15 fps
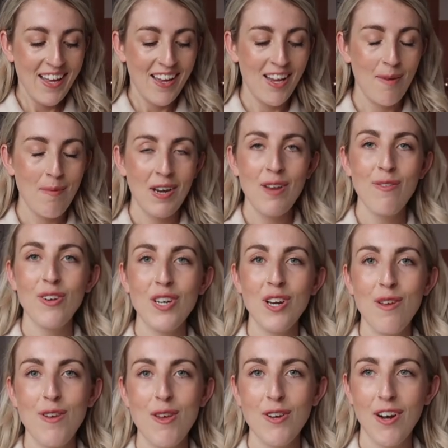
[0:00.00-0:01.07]
And if, I don't
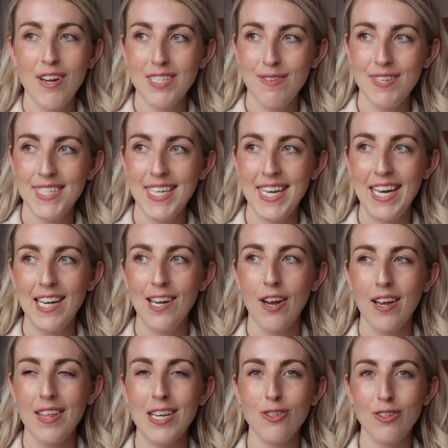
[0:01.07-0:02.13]
know if you guys have seen, like,
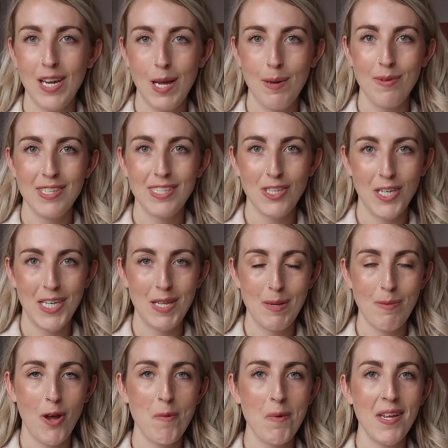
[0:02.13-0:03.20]
I think Donnell is doing it at the
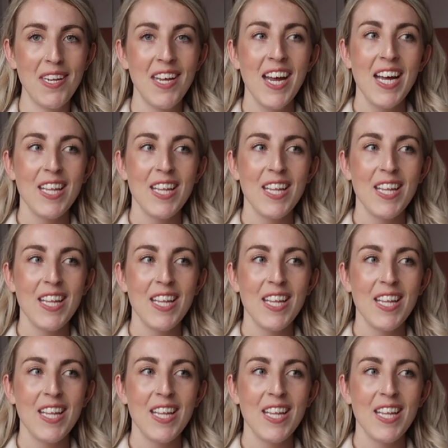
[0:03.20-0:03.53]
moment.